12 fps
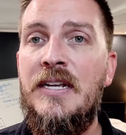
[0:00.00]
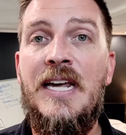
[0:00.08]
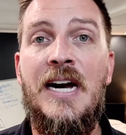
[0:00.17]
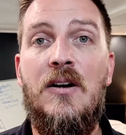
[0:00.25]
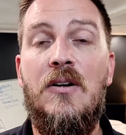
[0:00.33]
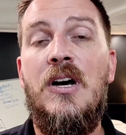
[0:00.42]

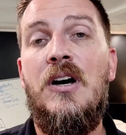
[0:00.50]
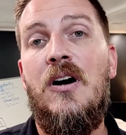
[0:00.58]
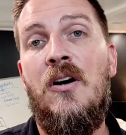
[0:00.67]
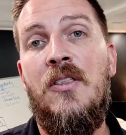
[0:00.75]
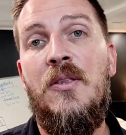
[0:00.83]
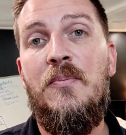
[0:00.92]
Now,
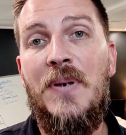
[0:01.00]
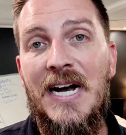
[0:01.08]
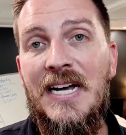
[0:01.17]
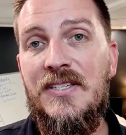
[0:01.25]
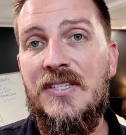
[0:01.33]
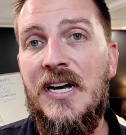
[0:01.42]
on the
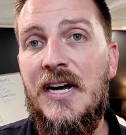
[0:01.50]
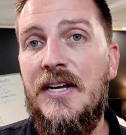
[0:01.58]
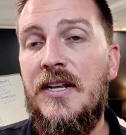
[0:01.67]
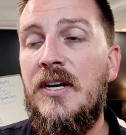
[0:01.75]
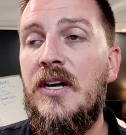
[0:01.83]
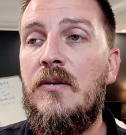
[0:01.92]
buy
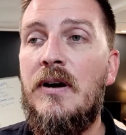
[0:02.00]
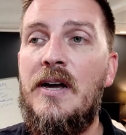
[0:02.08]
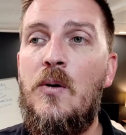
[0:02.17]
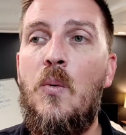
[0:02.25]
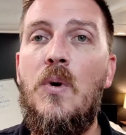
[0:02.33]
side, right?